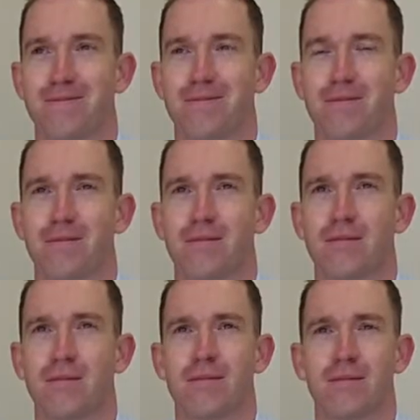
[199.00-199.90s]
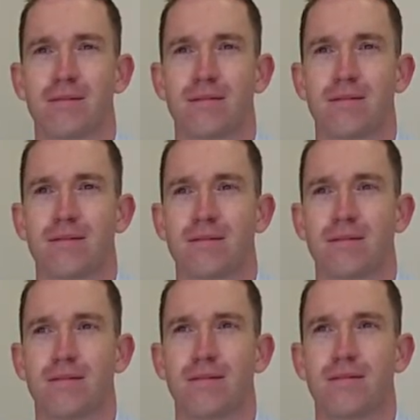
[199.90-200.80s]

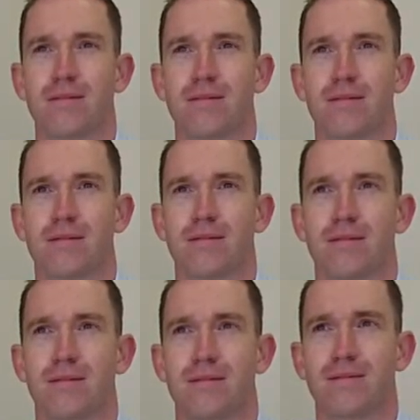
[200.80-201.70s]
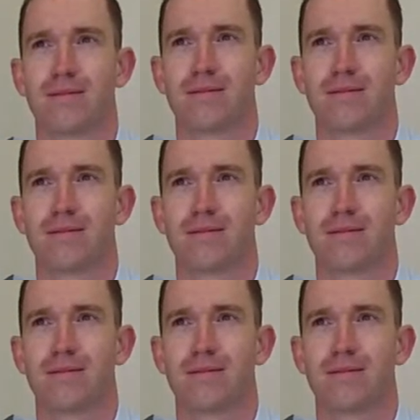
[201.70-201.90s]
(not speaking)